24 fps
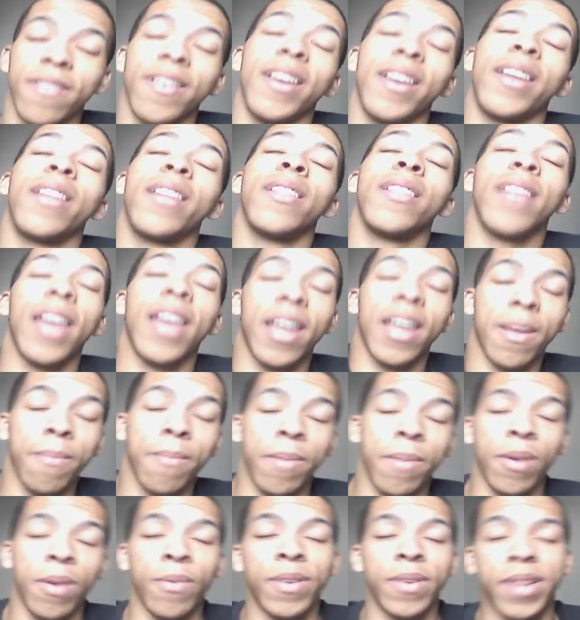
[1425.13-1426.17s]
like they can
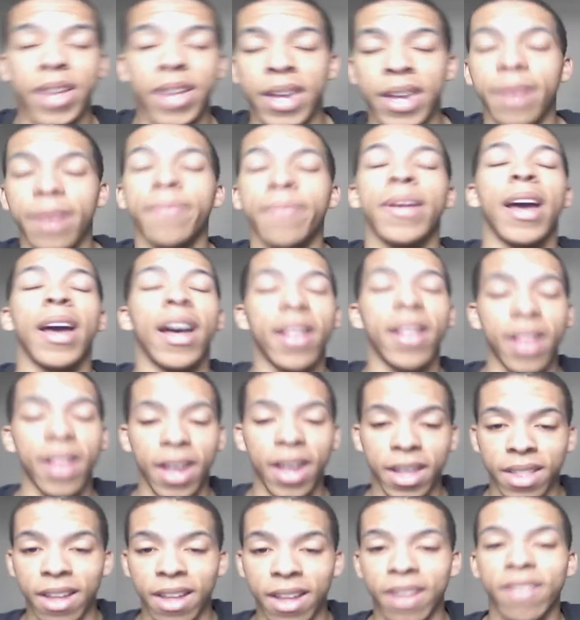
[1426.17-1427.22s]
be redeemed, and I
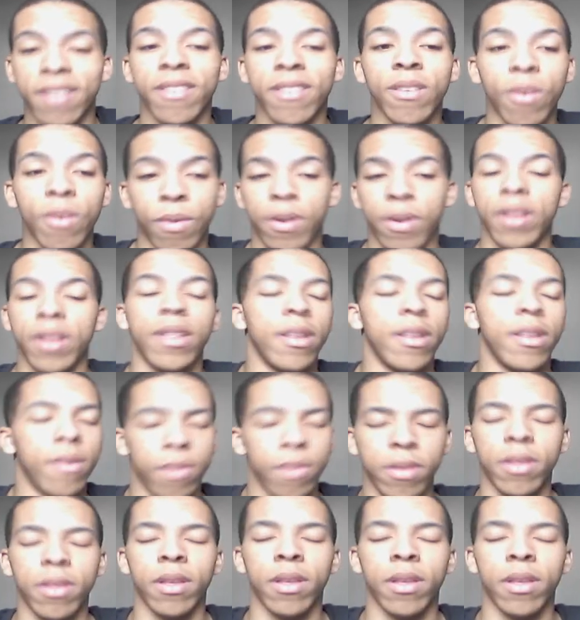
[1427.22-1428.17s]
like that story. The